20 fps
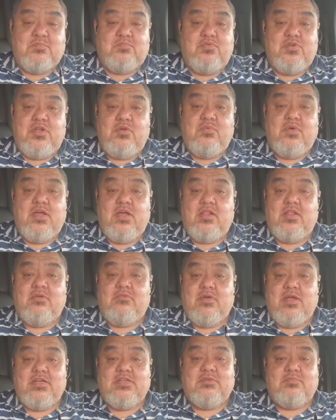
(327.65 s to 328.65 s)
pretty well and
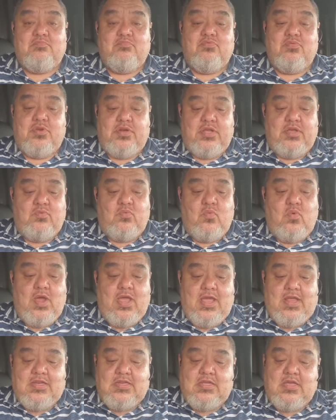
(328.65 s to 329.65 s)
writes pretty
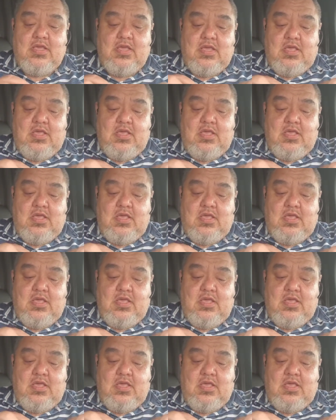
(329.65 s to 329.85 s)
wet.